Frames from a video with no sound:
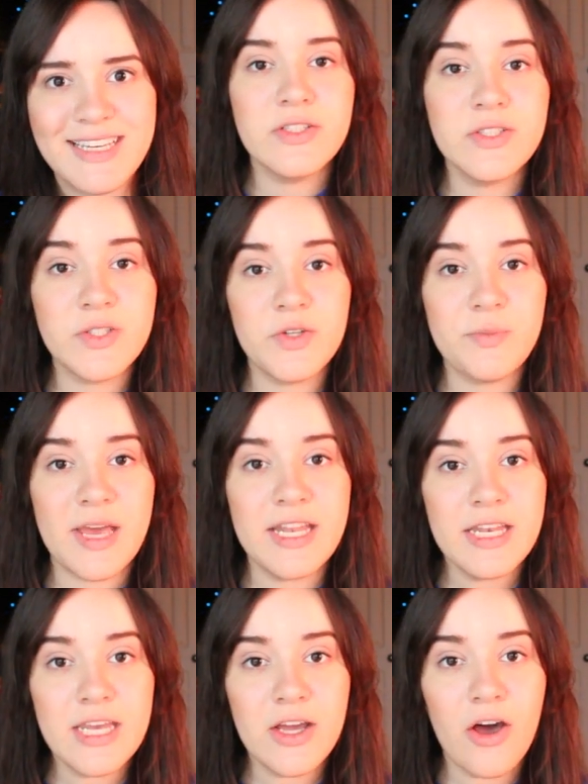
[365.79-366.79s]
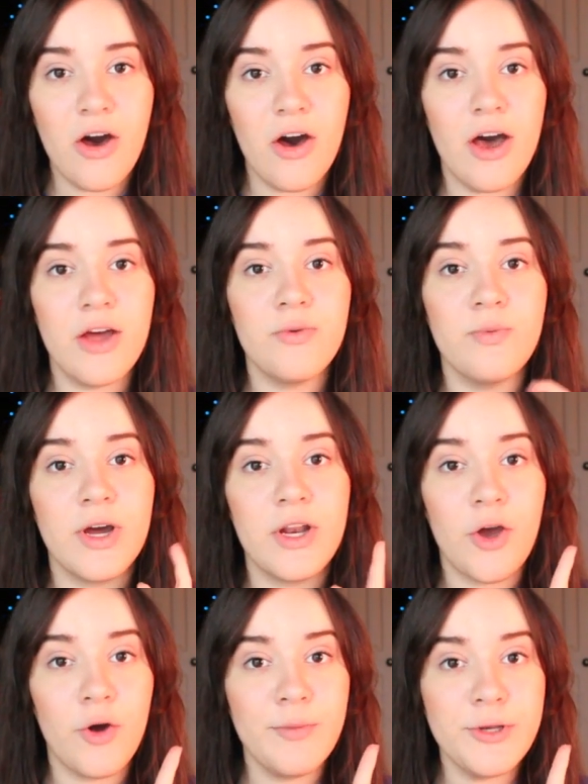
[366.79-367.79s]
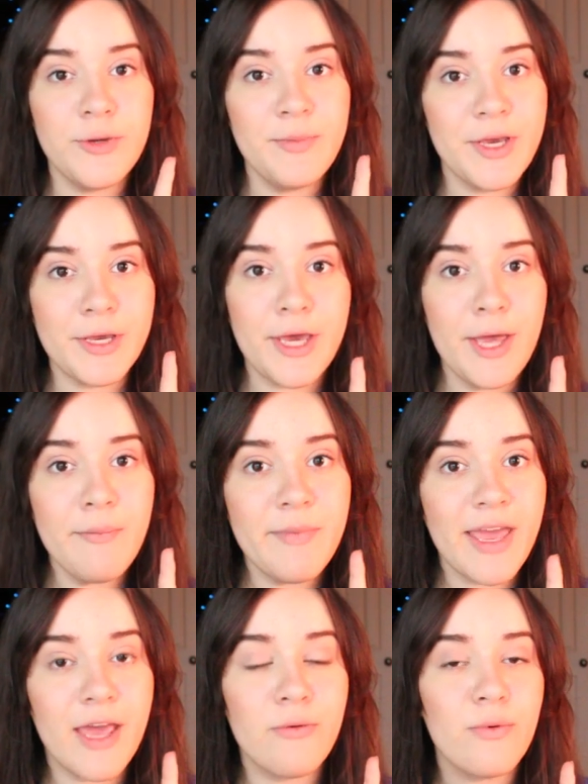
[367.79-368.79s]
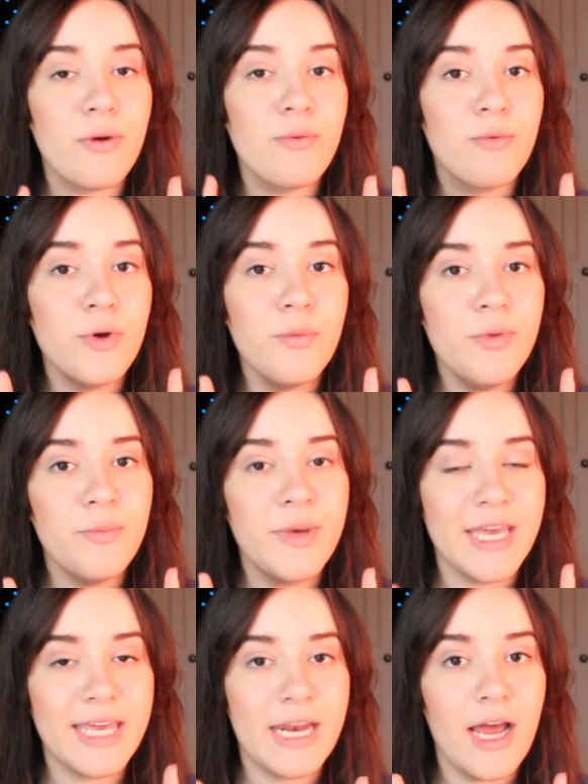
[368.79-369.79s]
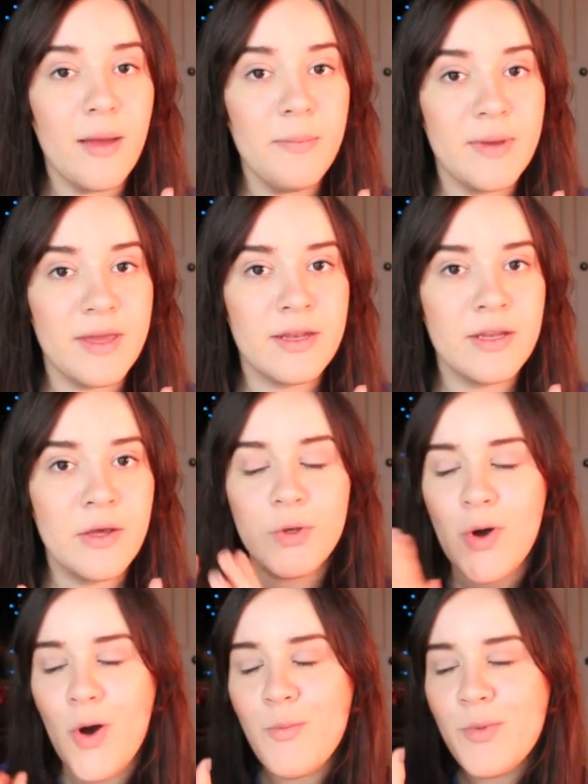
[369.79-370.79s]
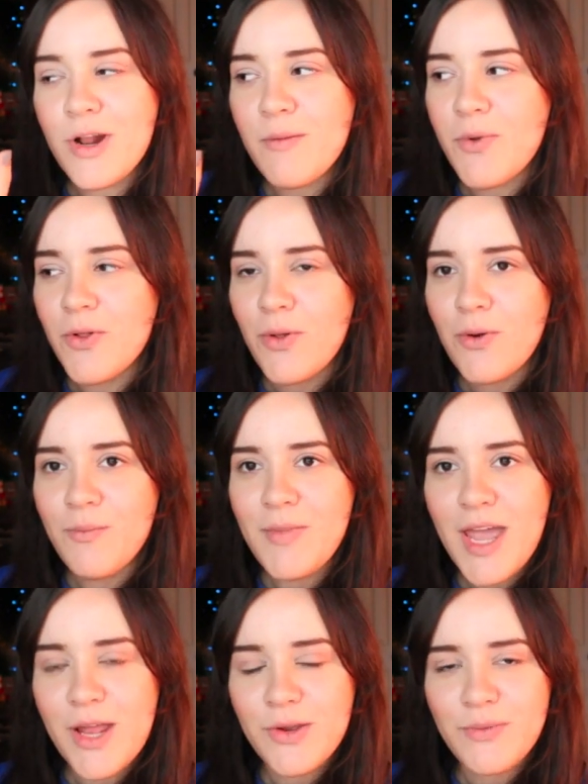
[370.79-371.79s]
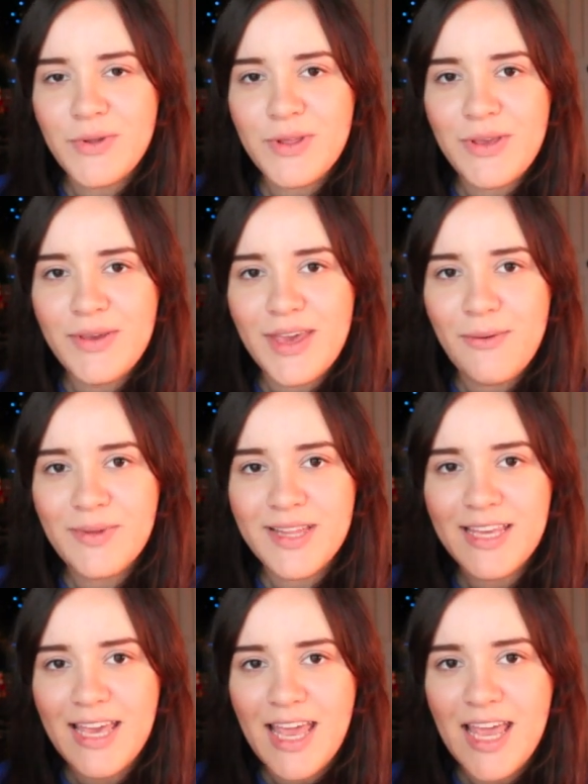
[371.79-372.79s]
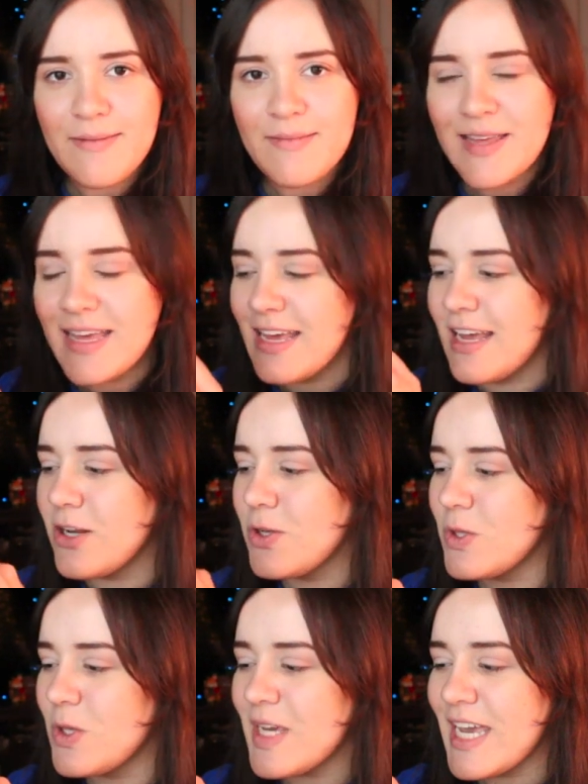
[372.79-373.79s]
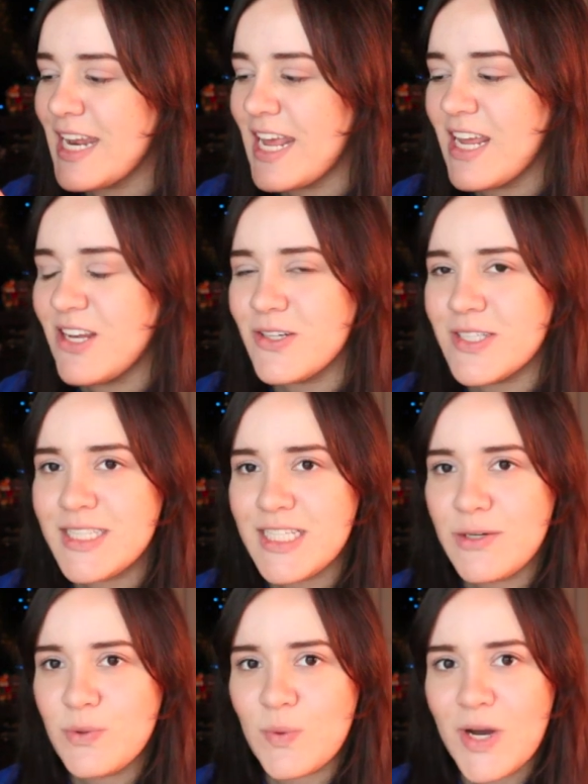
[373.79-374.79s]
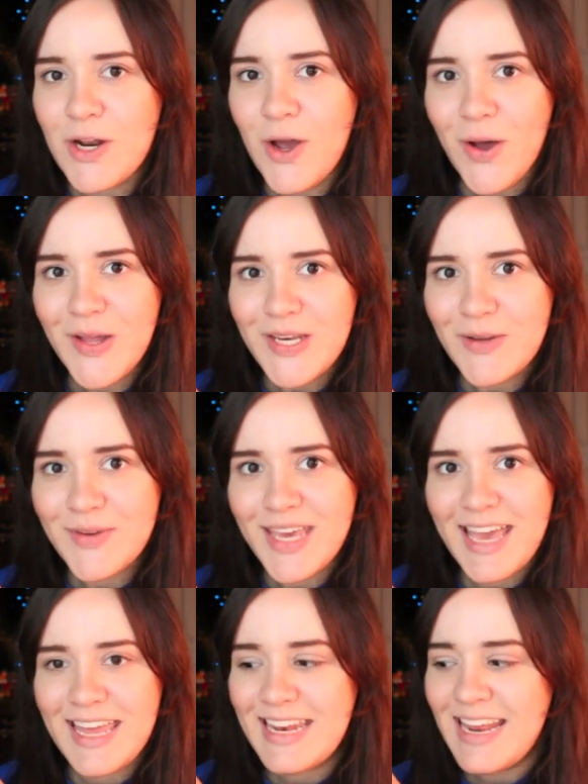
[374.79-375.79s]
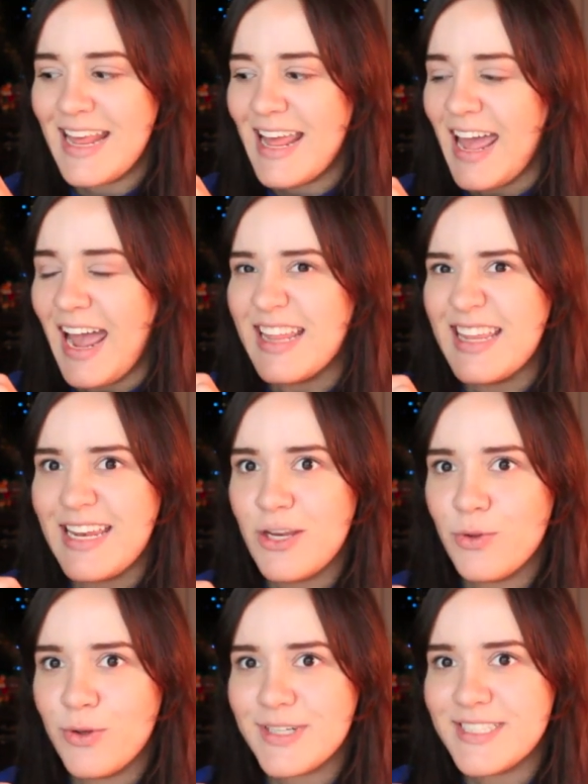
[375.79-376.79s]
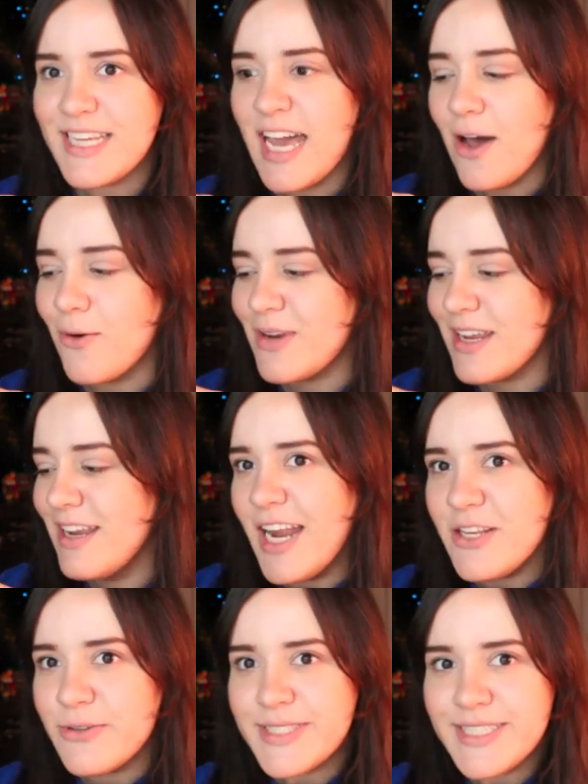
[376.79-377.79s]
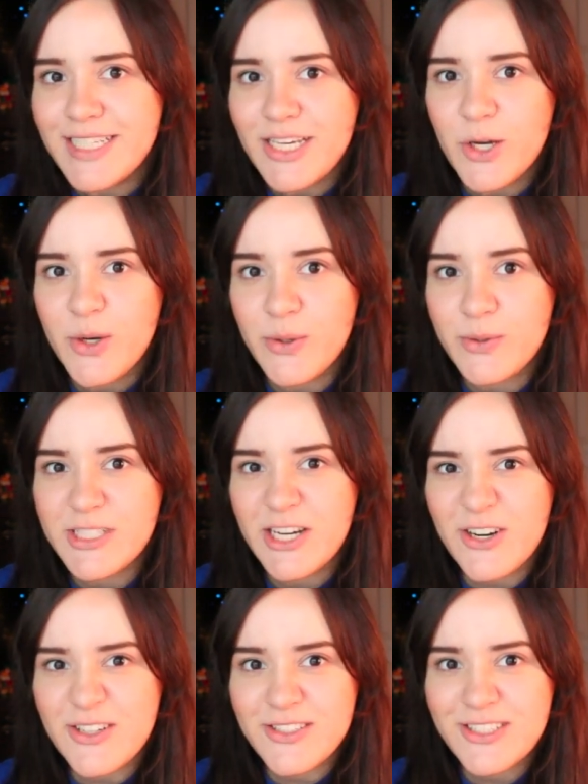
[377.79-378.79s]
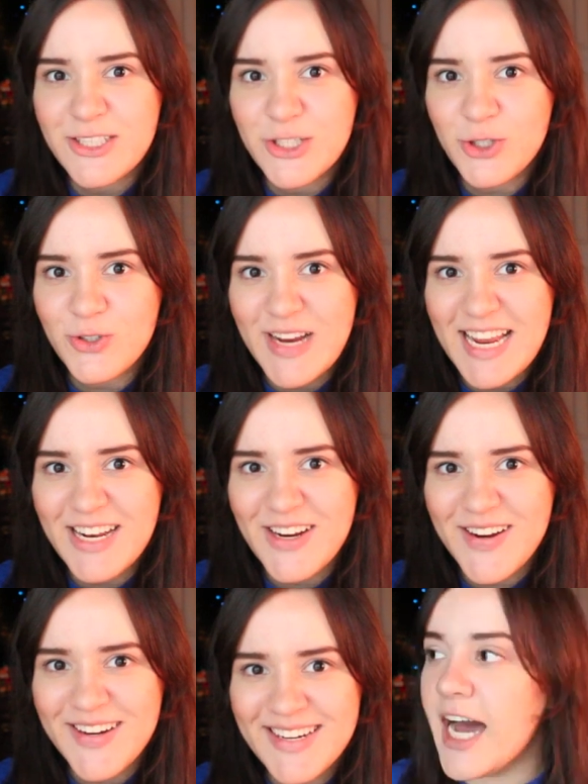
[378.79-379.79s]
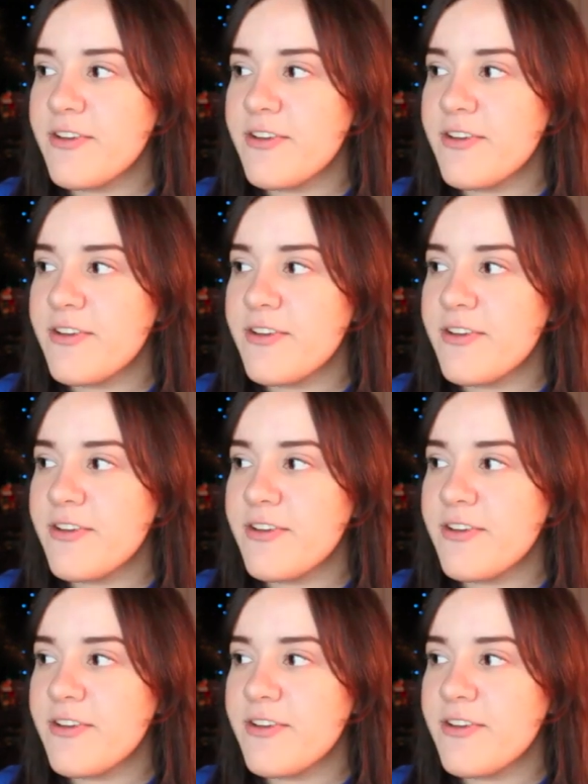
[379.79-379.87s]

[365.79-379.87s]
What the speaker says: So depending on what omen you pick up and what room you pick it up in, you open up your little manual that you get with the game, you look in it and you see what haunt you get, and then you look down and you see who turned traitor.